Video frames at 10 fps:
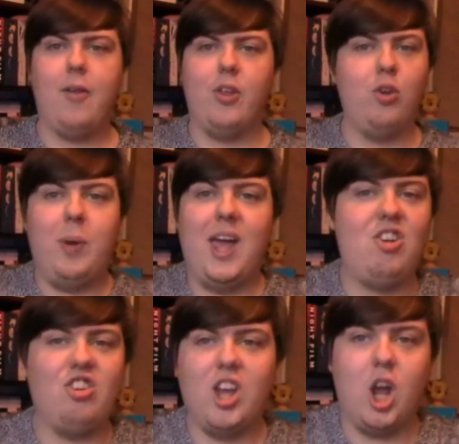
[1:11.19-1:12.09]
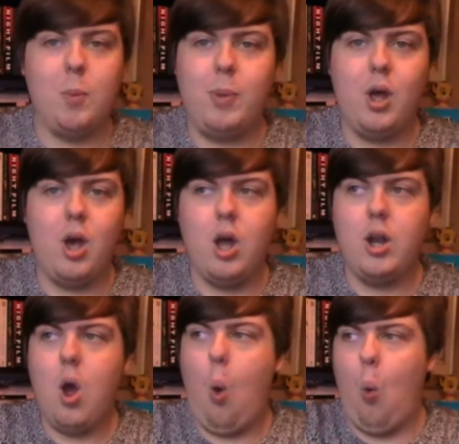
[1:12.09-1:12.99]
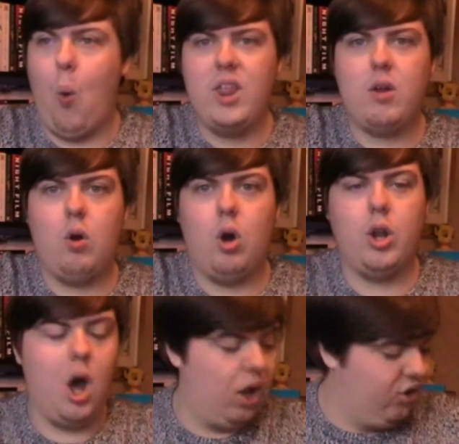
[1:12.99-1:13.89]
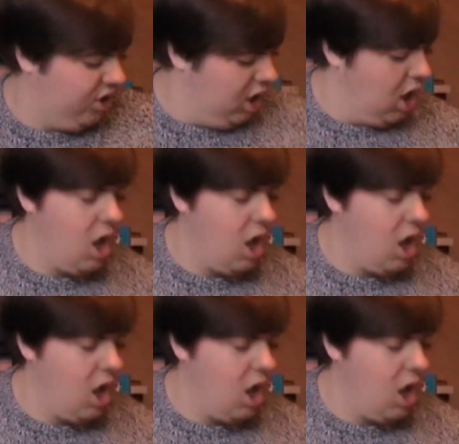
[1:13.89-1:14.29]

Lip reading: Those pages are going to burn, whether or not.